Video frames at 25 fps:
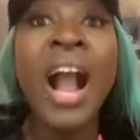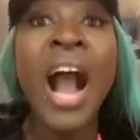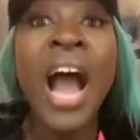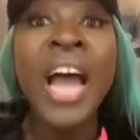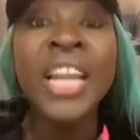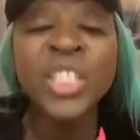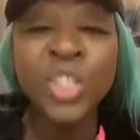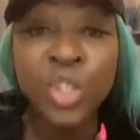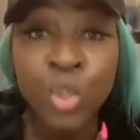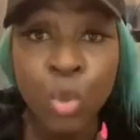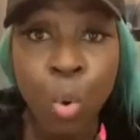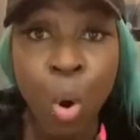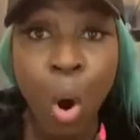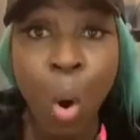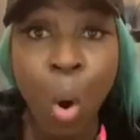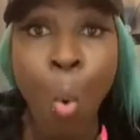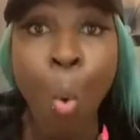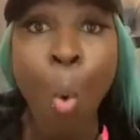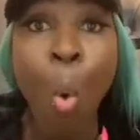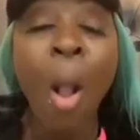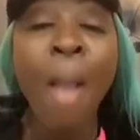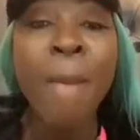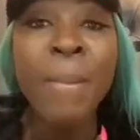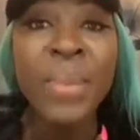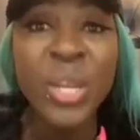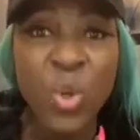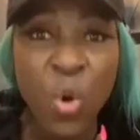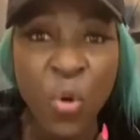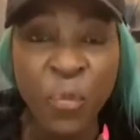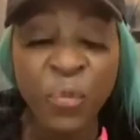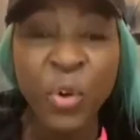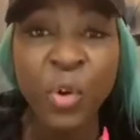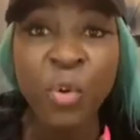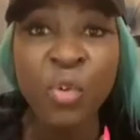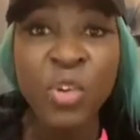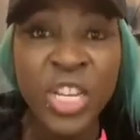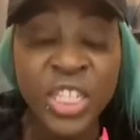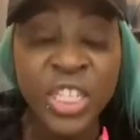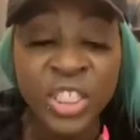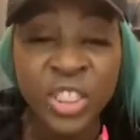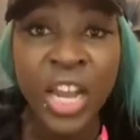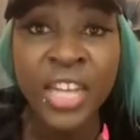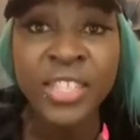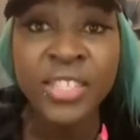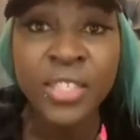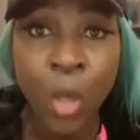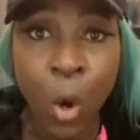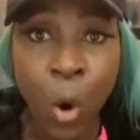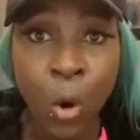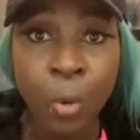God know what me do for
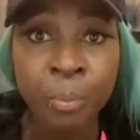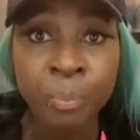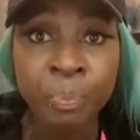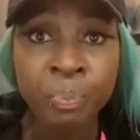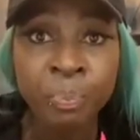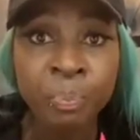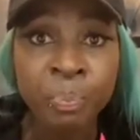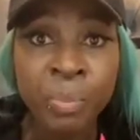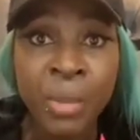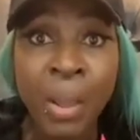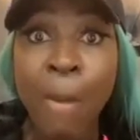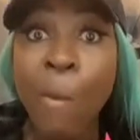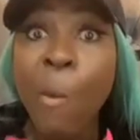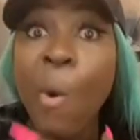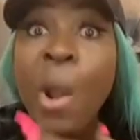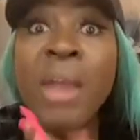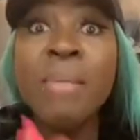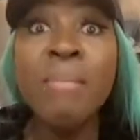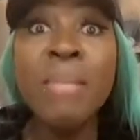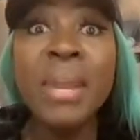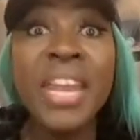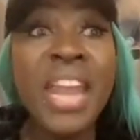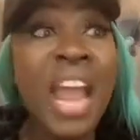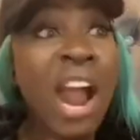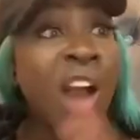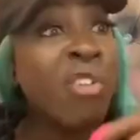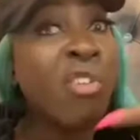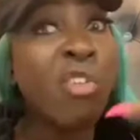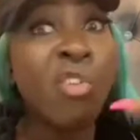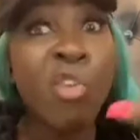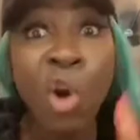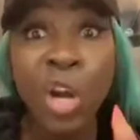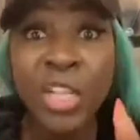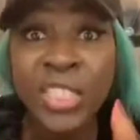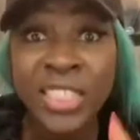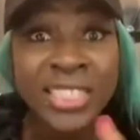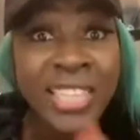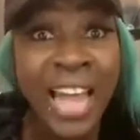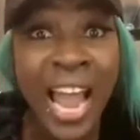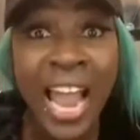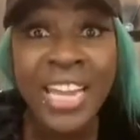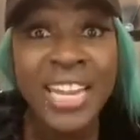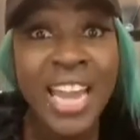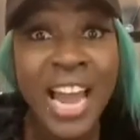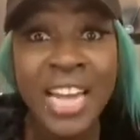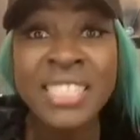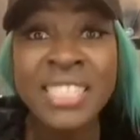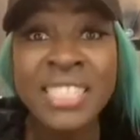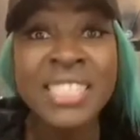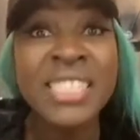reach ya so. When me there
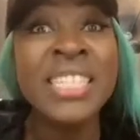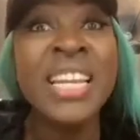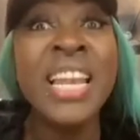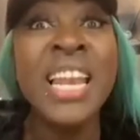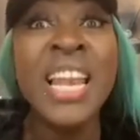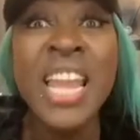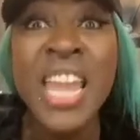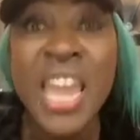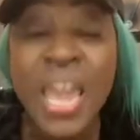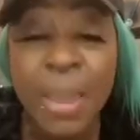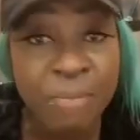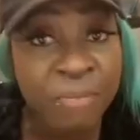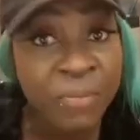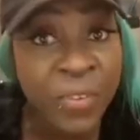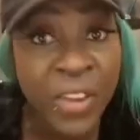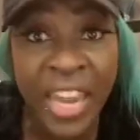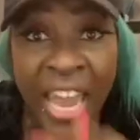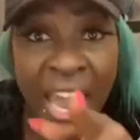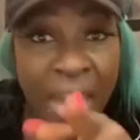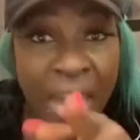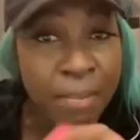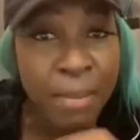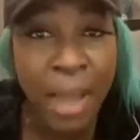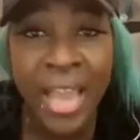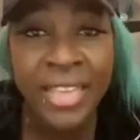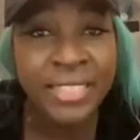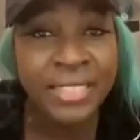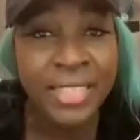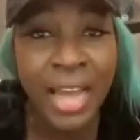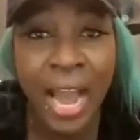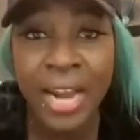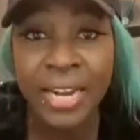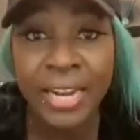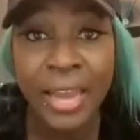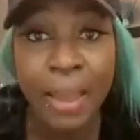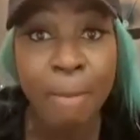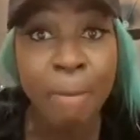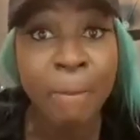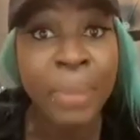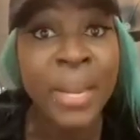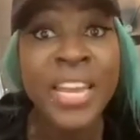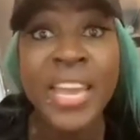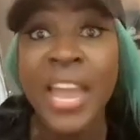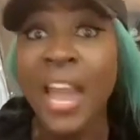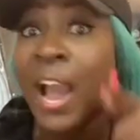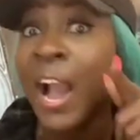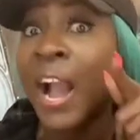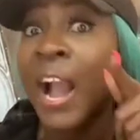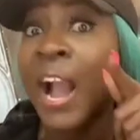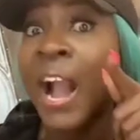roadside asleep, forget my song them
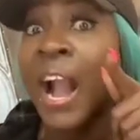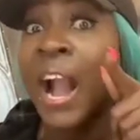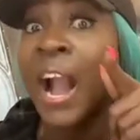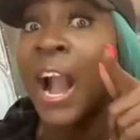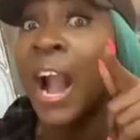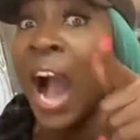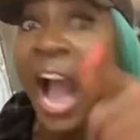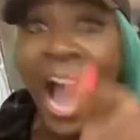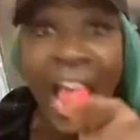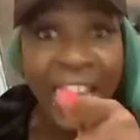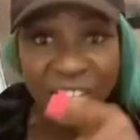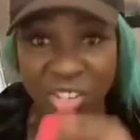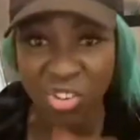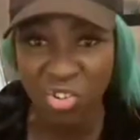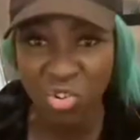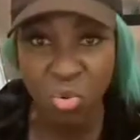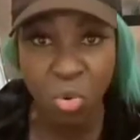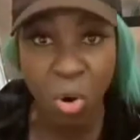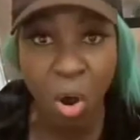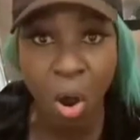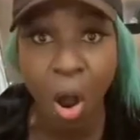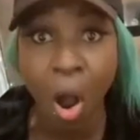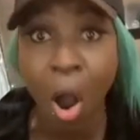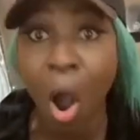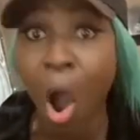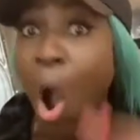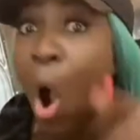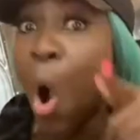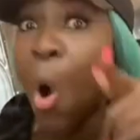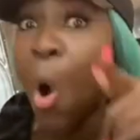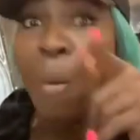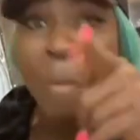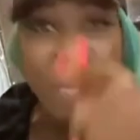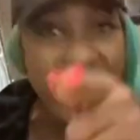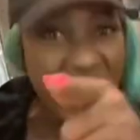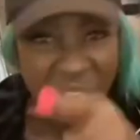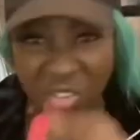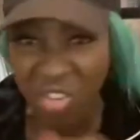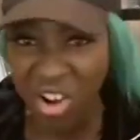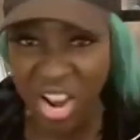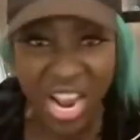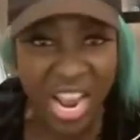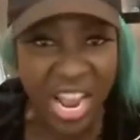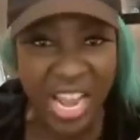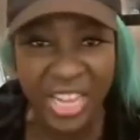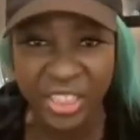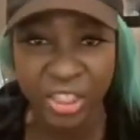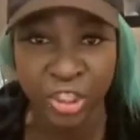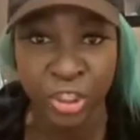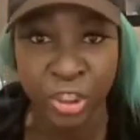play. God know me
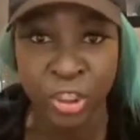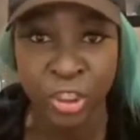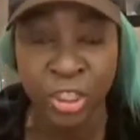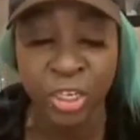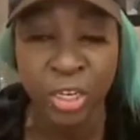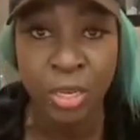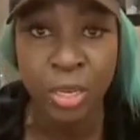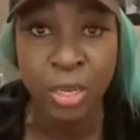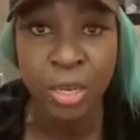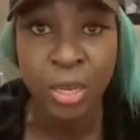reach.